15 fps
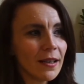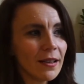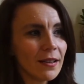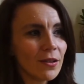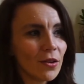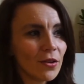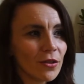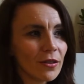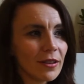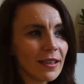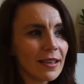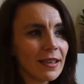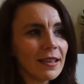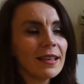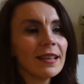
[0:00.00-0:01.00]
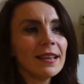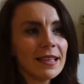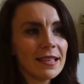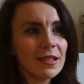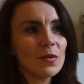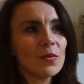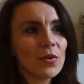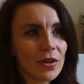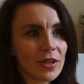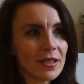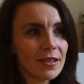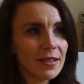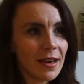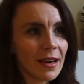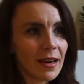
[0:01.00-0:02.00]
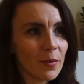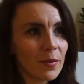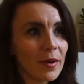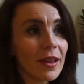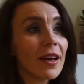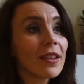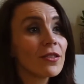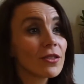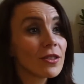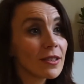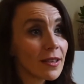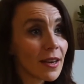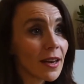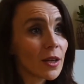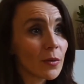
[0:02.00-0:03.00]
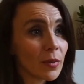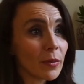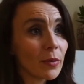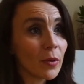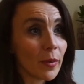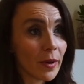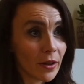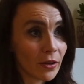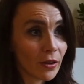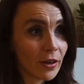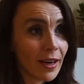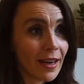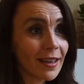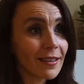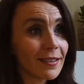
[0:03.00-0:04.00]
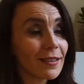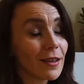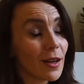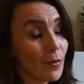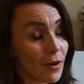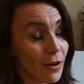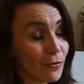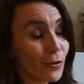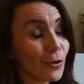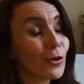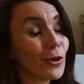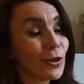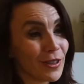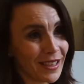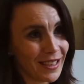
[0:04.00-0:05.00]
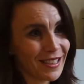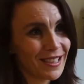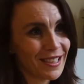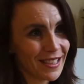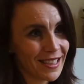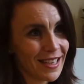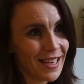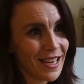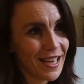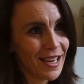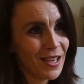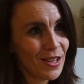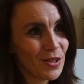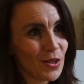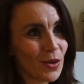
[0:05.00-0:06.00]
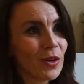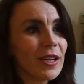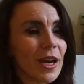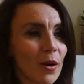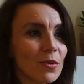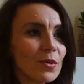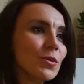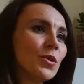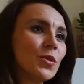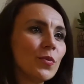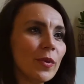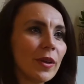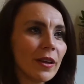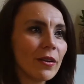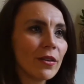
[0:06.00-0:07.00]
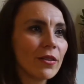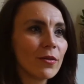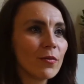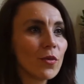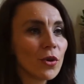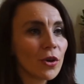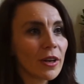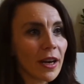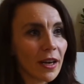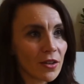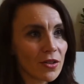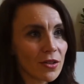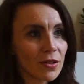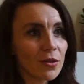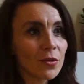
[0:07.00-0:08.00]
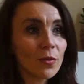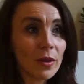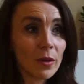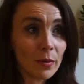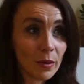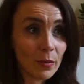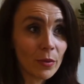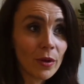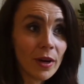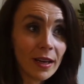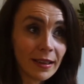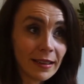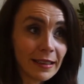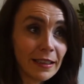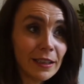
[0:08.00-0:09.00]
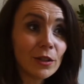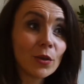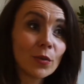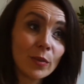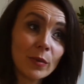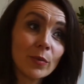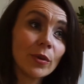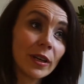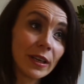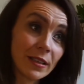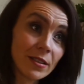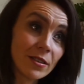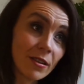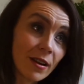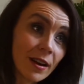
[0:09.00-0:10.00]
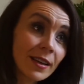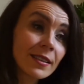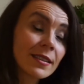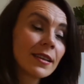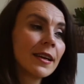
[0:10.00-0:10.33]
not only listen per se, but understand people better and above all connect. So it helps me to build more connection with the people I lead or people I interact,